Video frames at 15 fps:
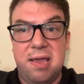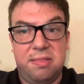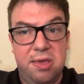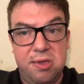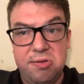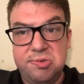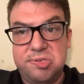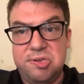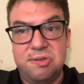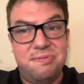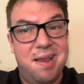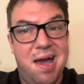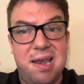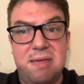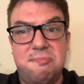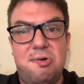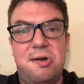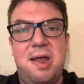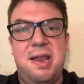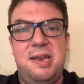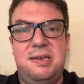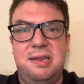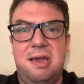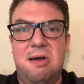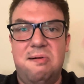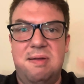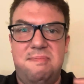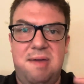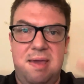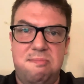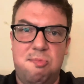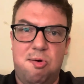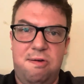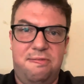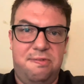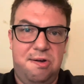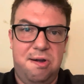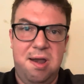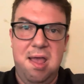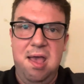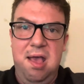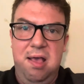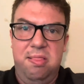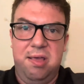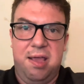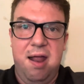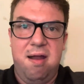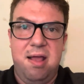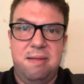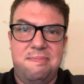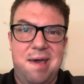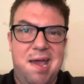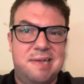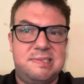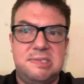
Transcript: They used to, not anymore, and I need to go and pay more for the carry-on bags.